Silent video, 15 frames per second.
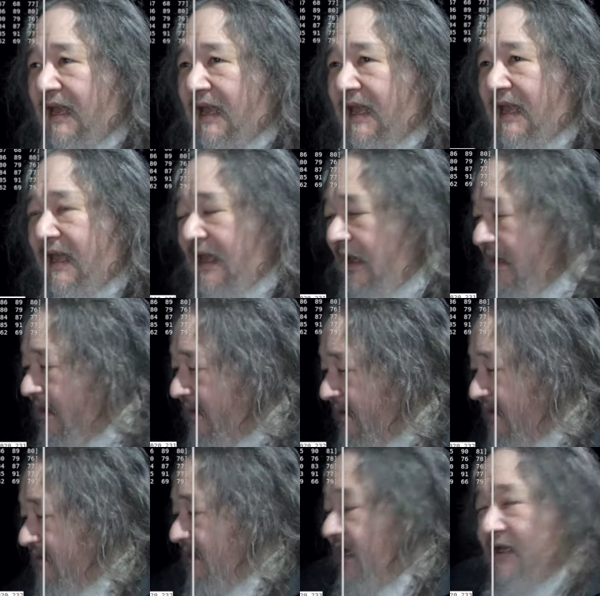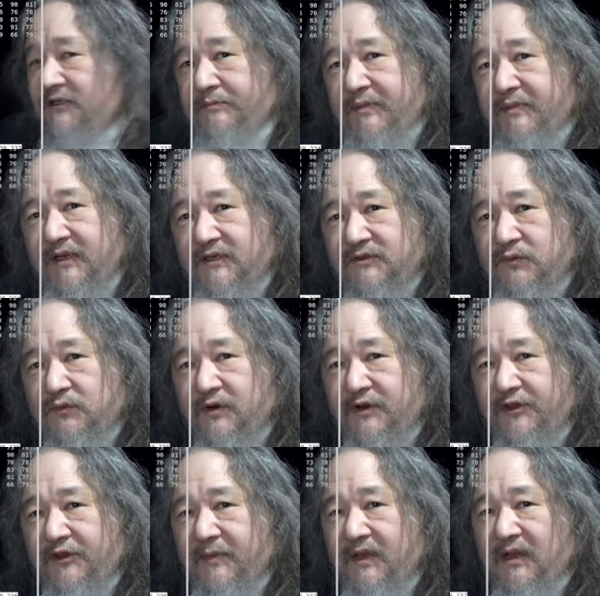Uh, in this case, because we're
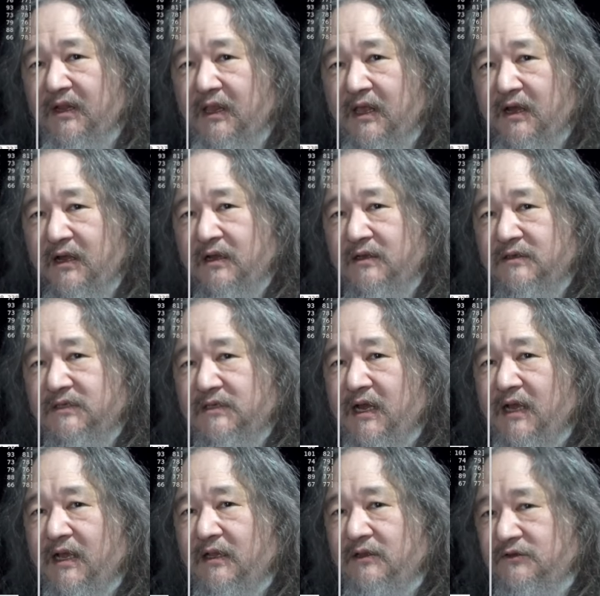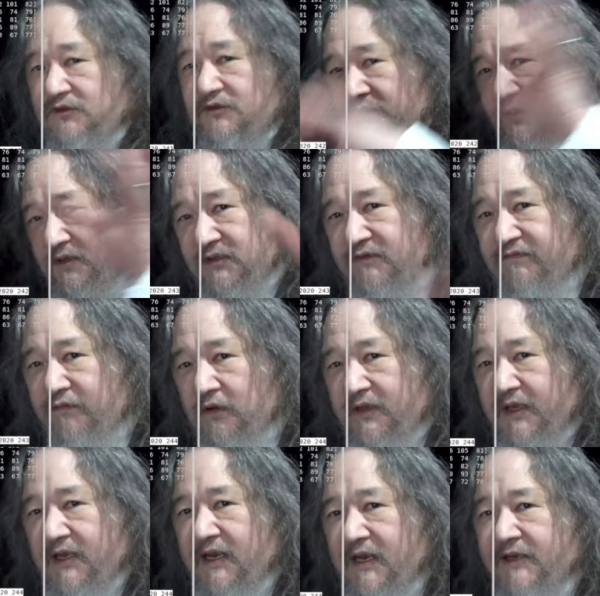in the middle uh, tile, so that's fully
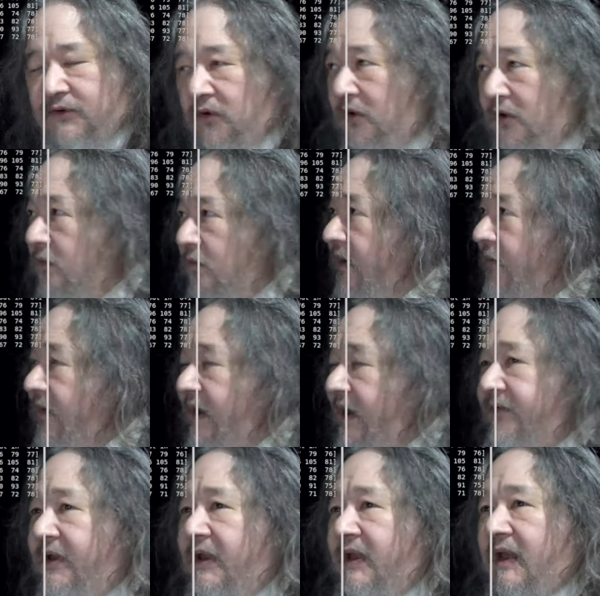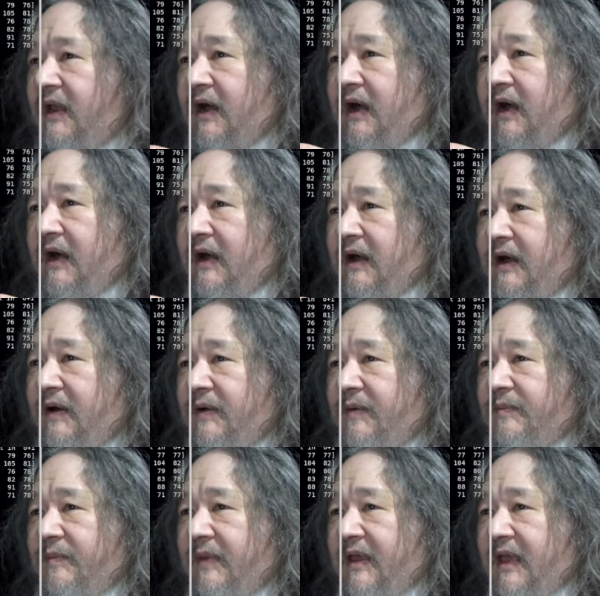connected all the way around. Uh,
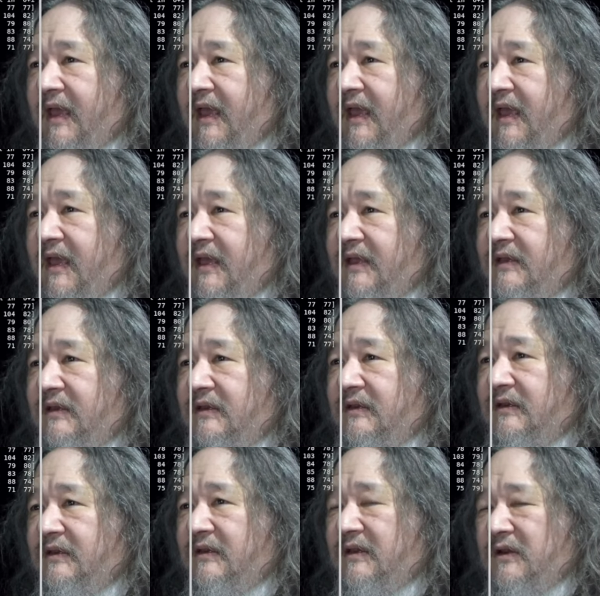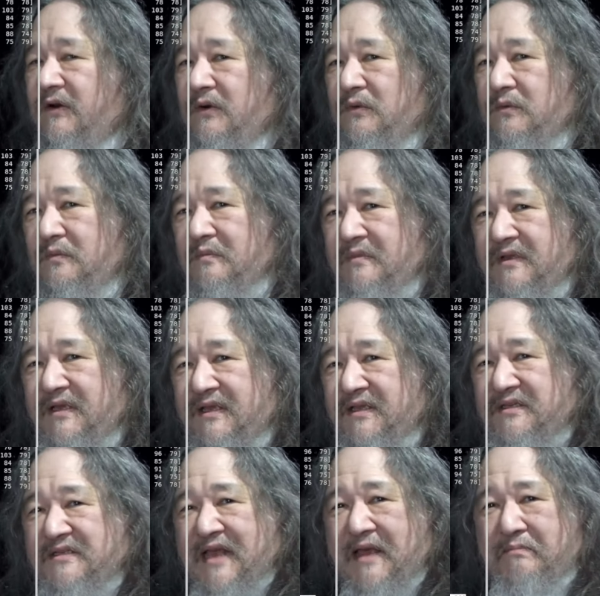um, and, you know,
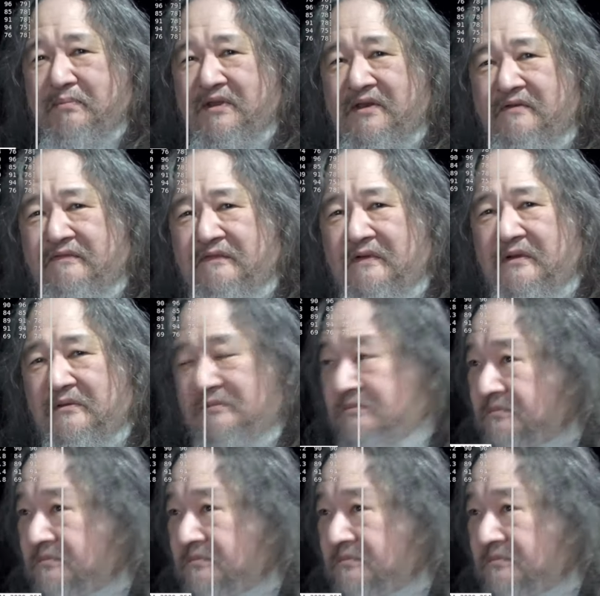is that pitiful?